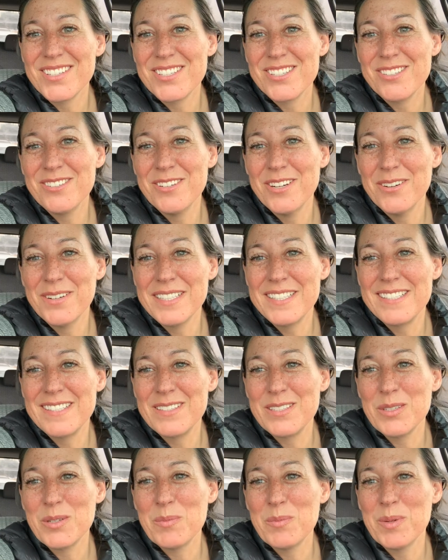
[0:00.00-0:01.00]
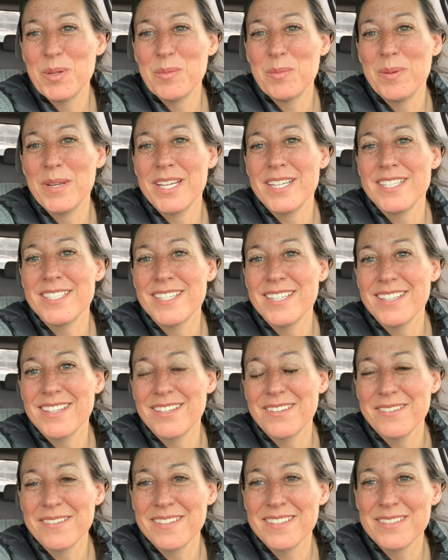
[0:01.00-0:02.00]
Juno is super patient
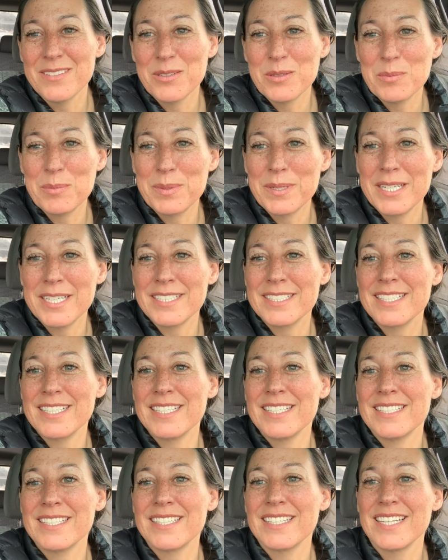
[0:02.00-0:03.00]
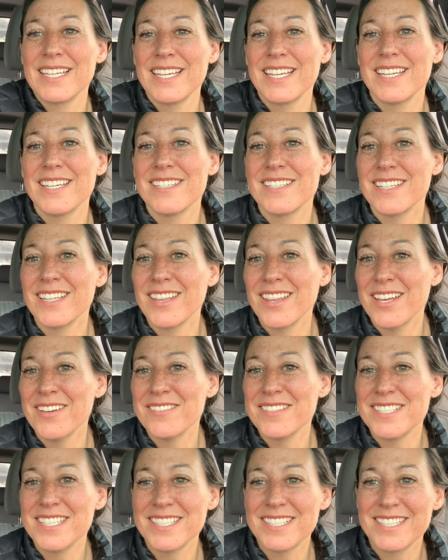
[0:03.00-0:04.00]
through this whole process. She loves
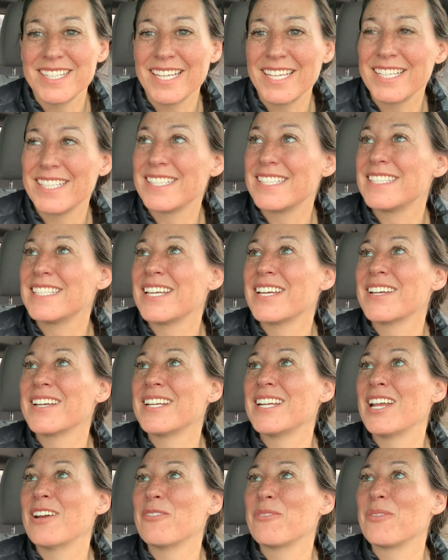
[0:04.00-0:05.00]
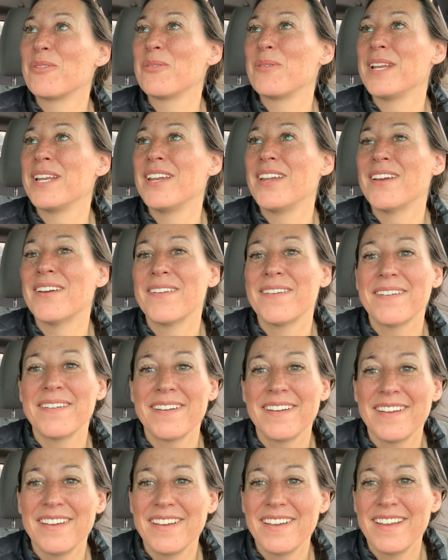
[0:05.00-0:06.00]
just like staring out the window
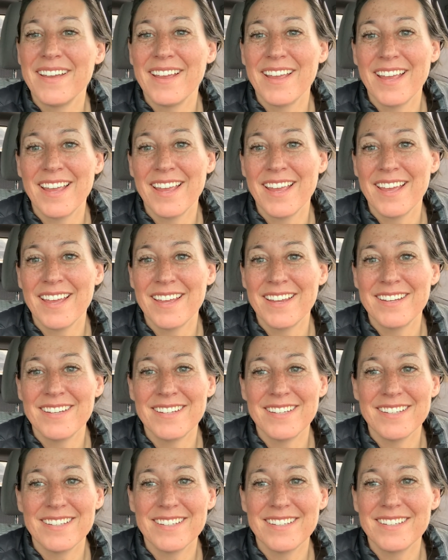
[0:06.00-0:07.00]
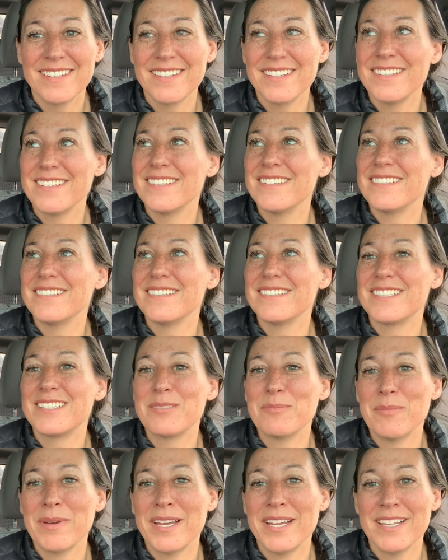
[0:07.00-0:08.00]
and
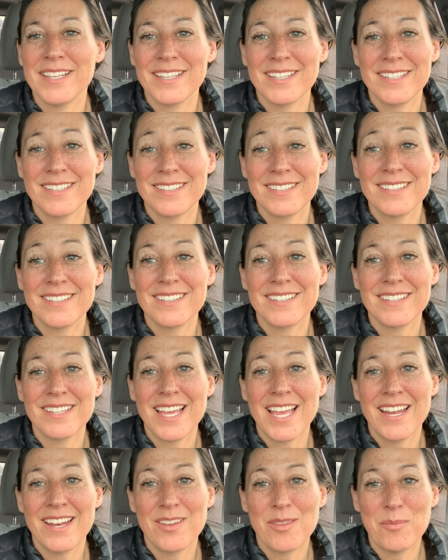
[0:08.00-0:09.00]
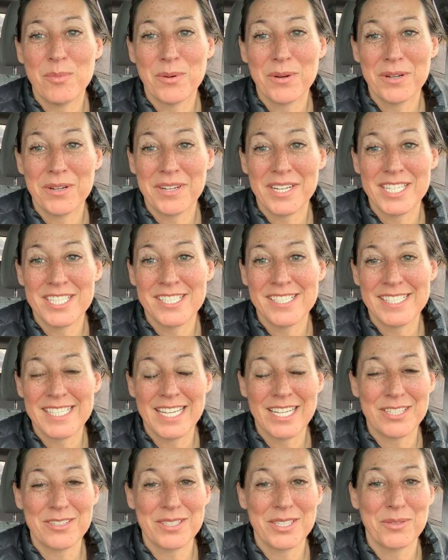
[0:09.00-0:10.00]
smiling. And the border agents
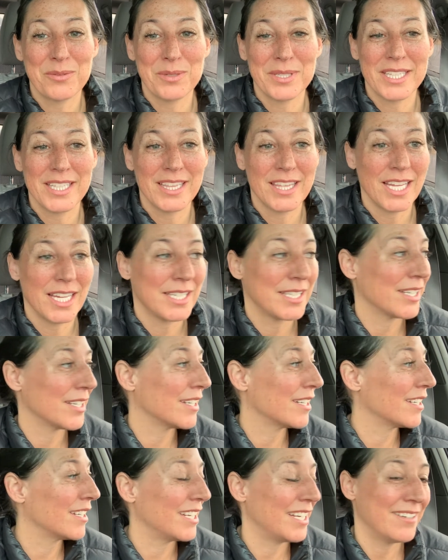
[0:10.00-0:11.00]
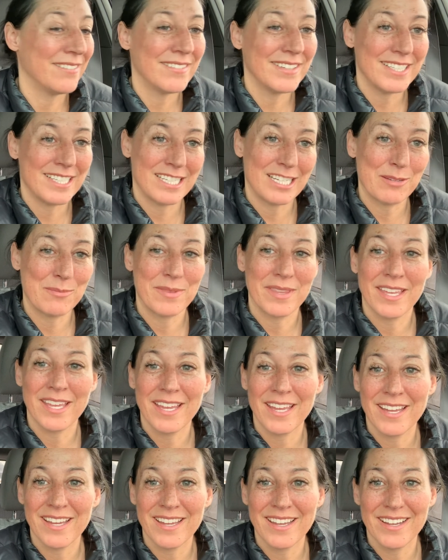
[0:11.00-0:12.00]
actually really like her. Every time
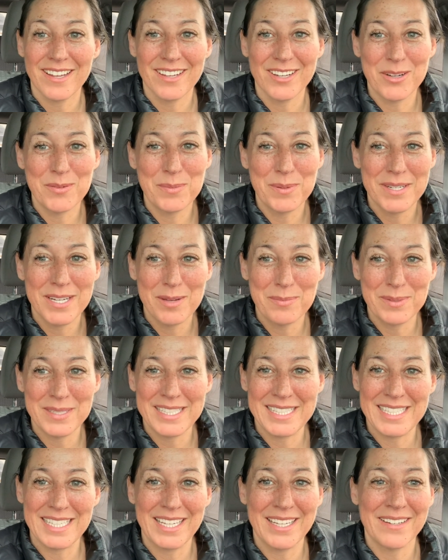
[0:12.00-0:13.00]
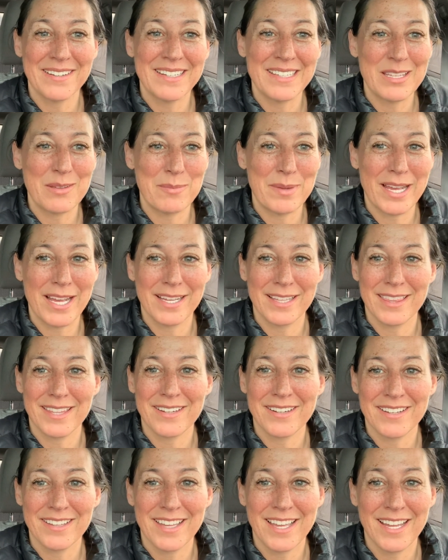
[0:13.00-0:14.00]
they open up and see her in the back,
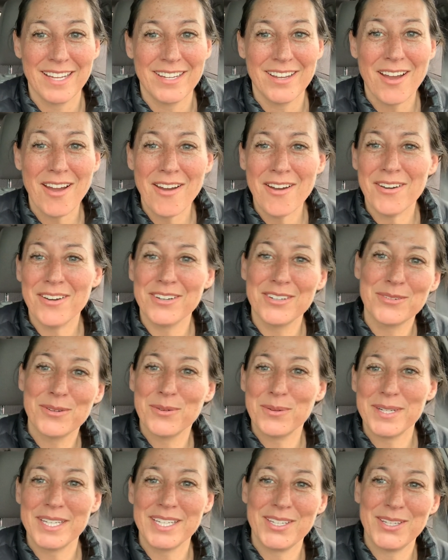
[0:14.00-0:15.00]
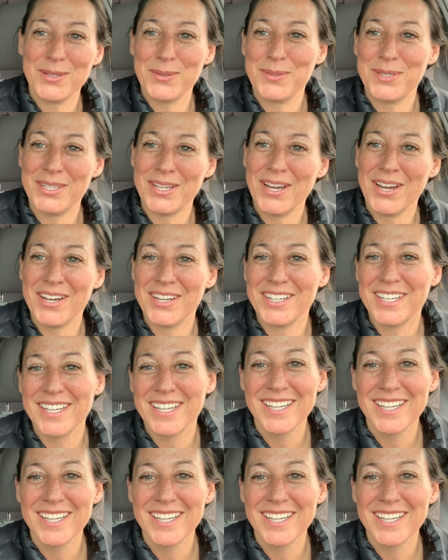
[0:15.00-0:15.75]
they're like, oh, what a cute dog.